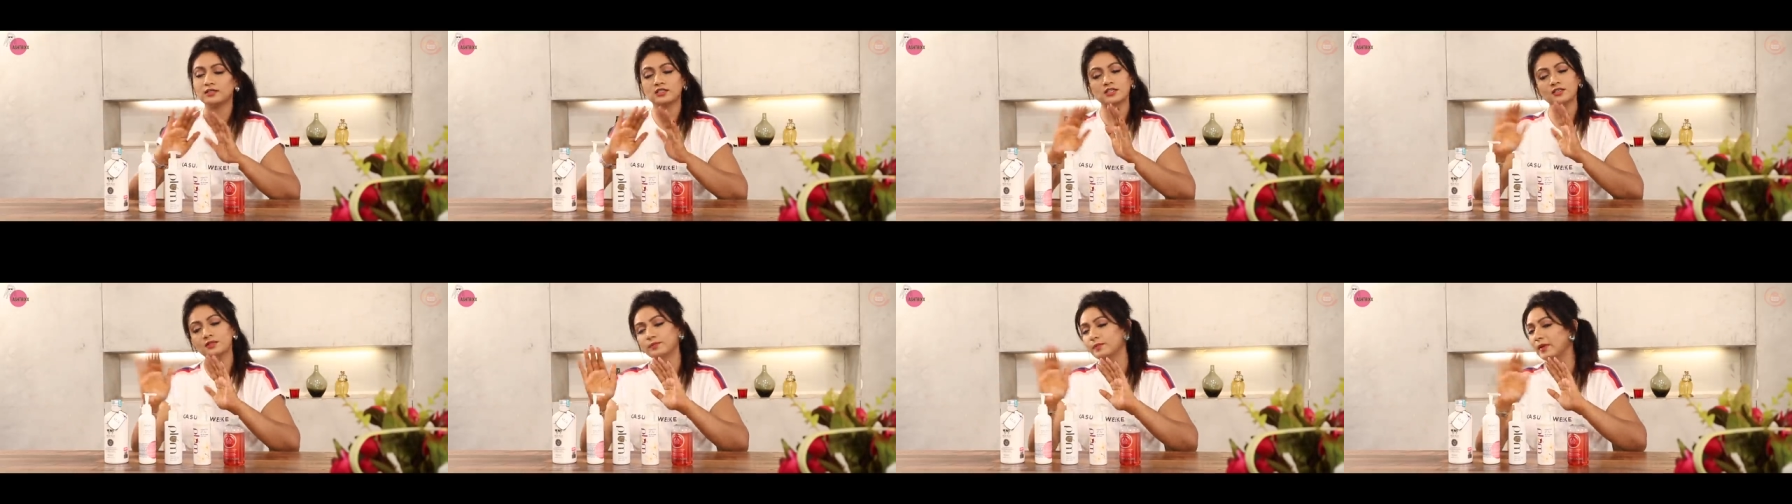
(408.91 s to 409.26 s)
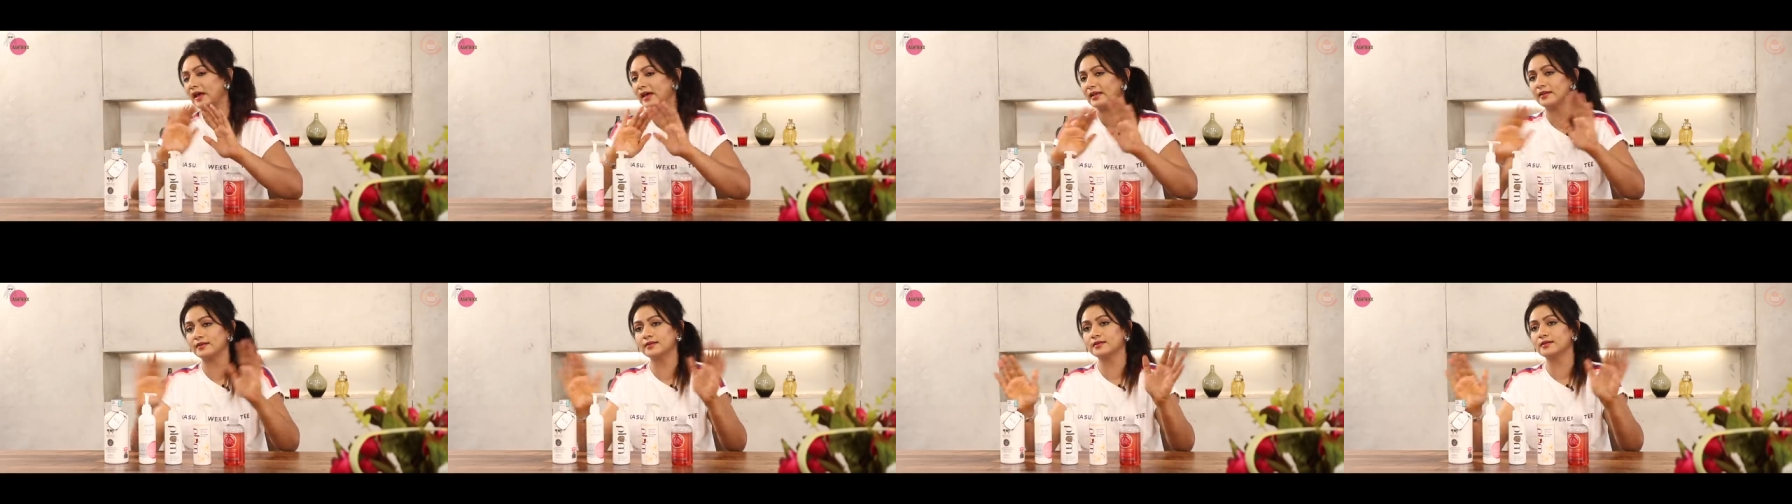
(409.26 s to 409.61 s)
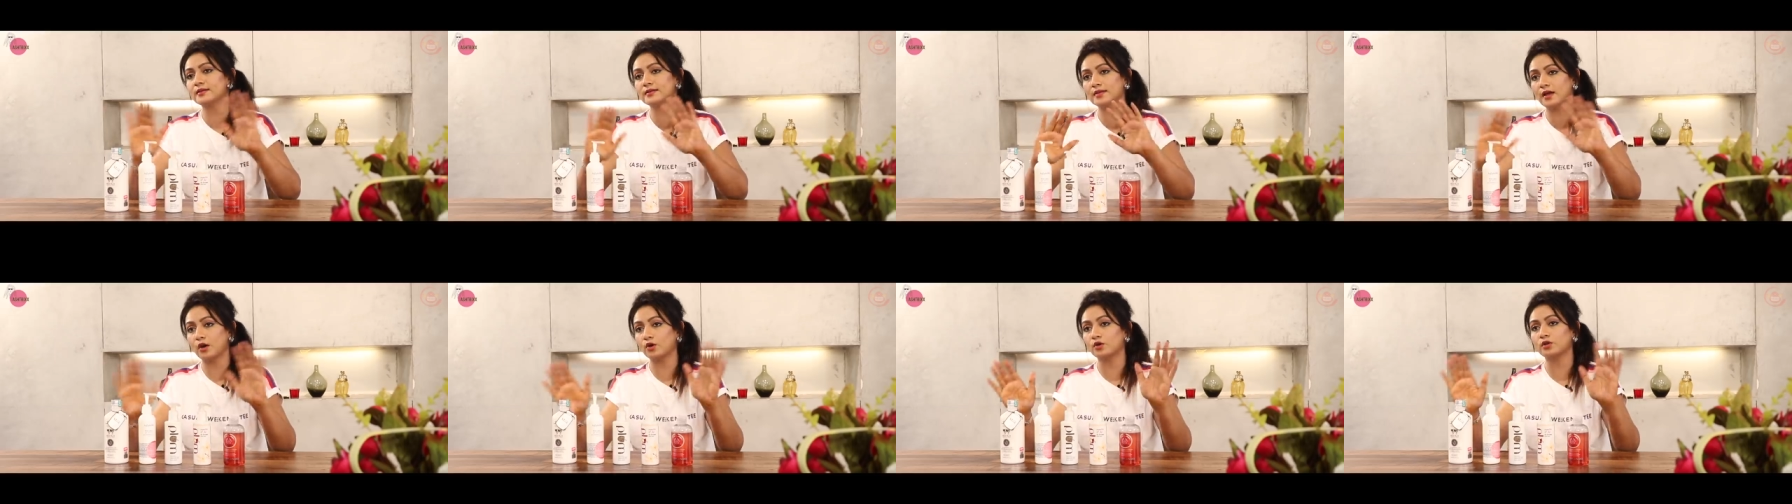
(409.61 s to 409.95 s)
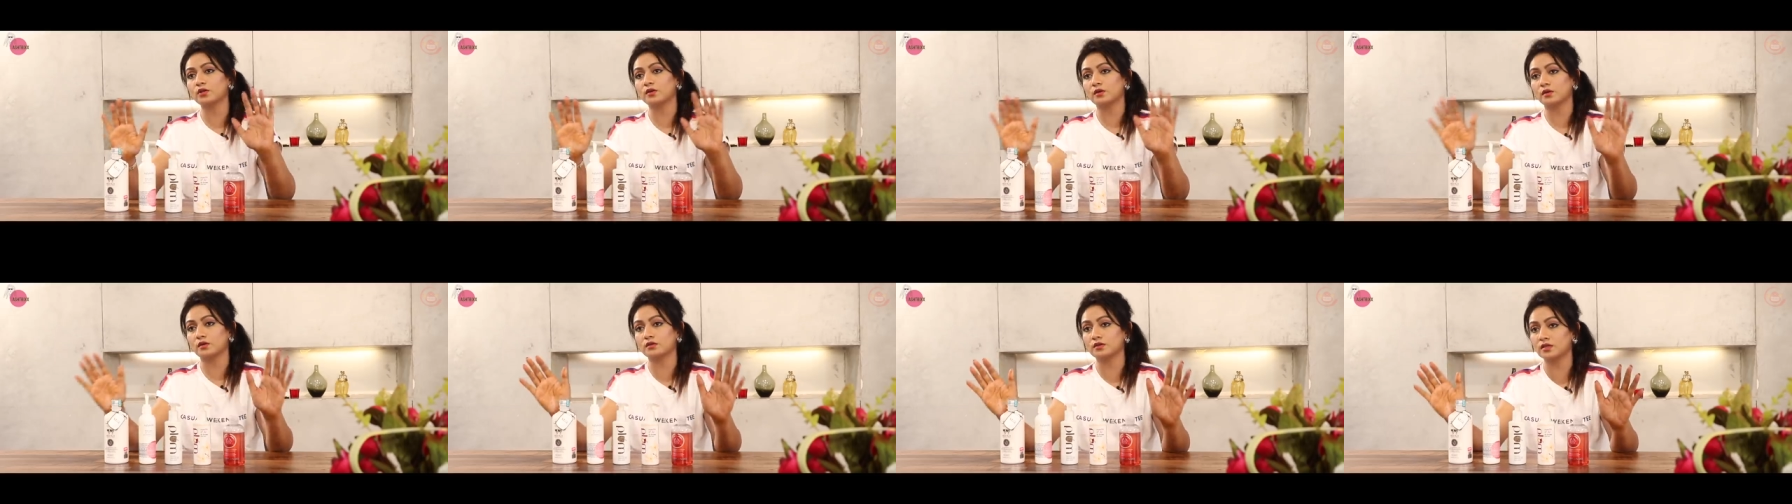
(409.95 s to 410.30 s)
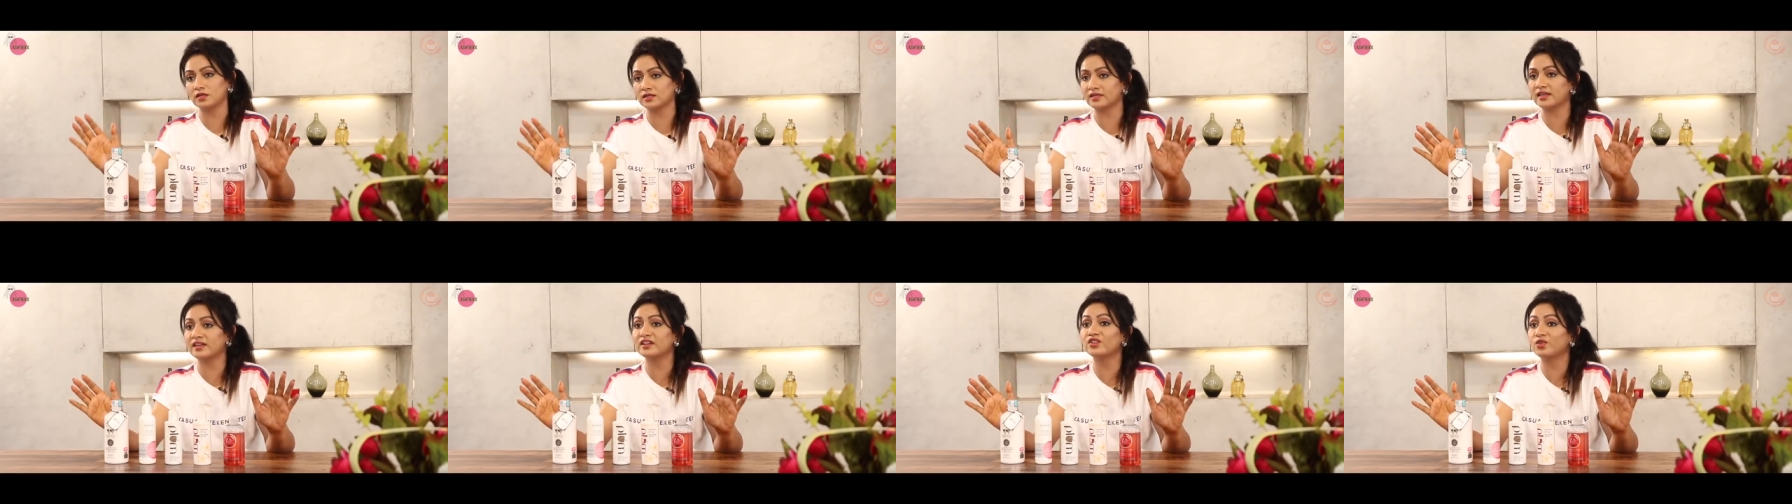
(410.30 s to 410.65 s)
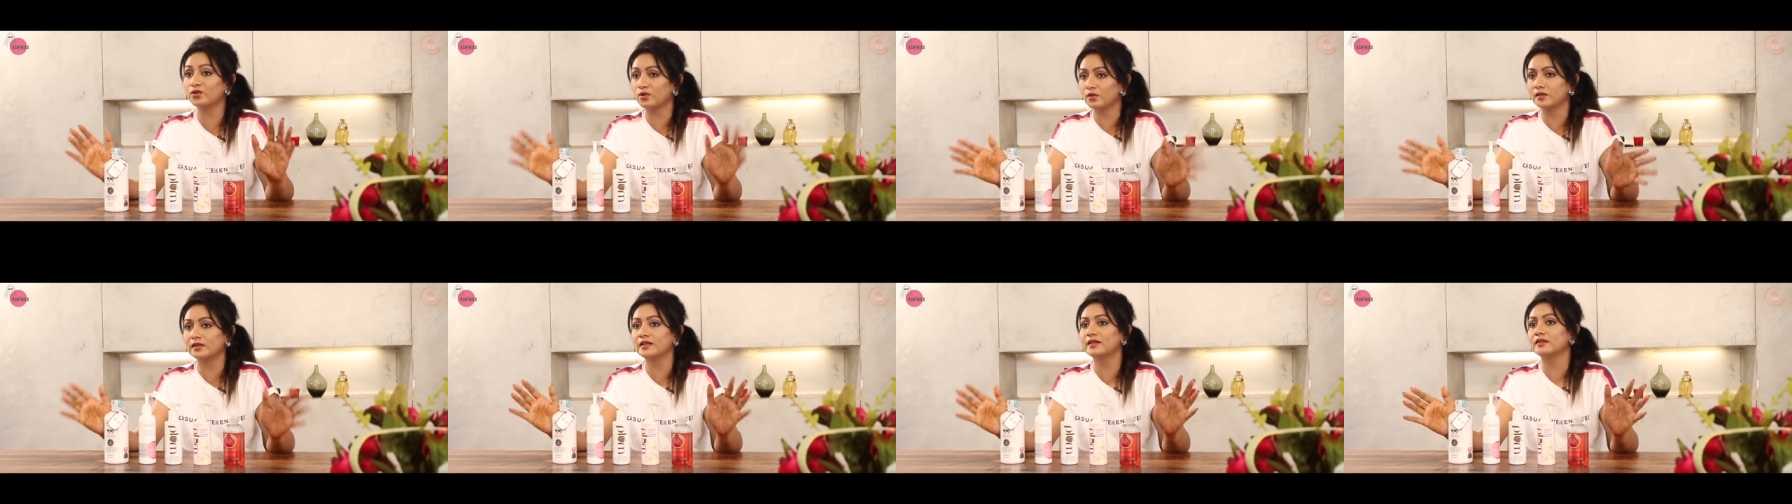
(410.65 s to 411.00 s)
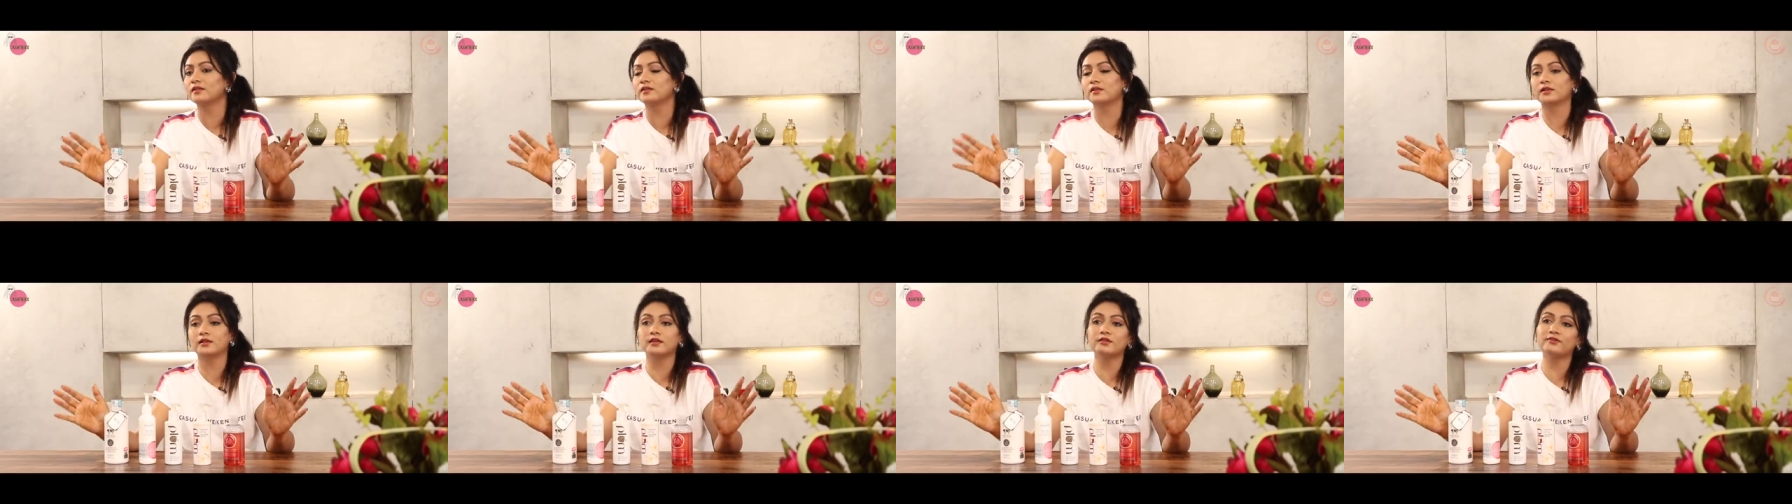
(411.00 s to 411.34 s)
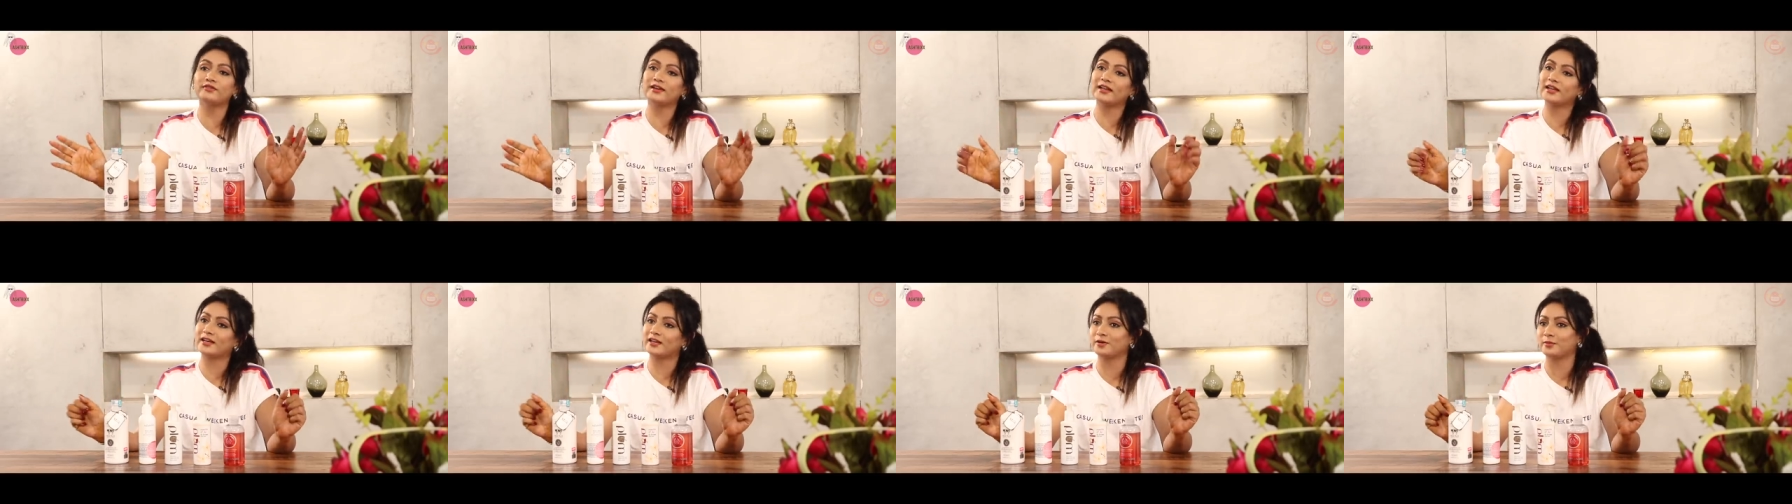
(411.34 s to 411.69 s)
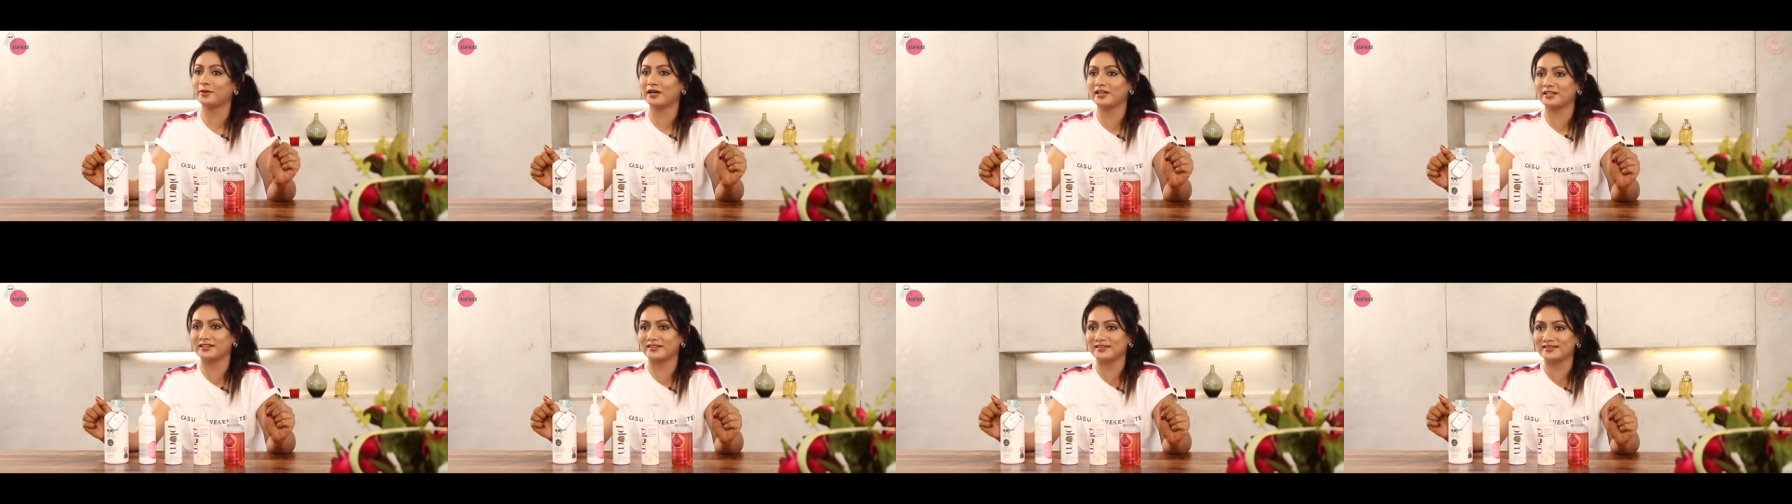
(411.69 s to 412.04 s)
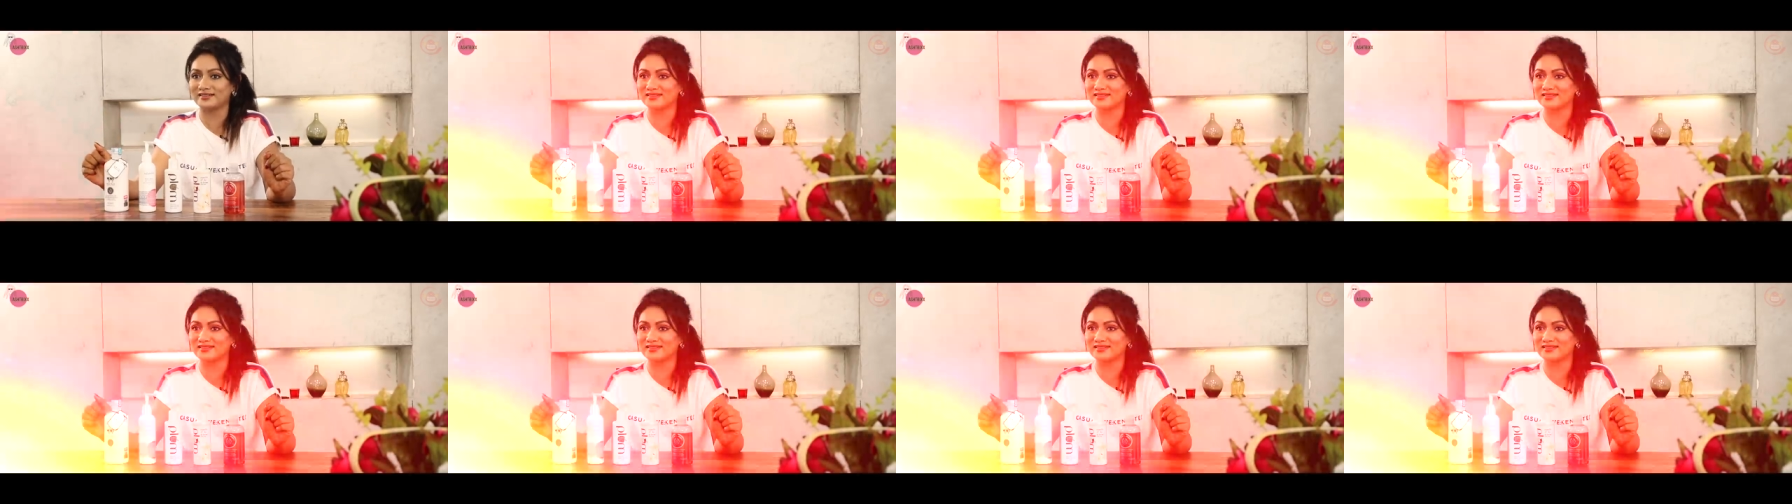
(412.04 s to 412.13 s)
just balances out the skin really really well anamata.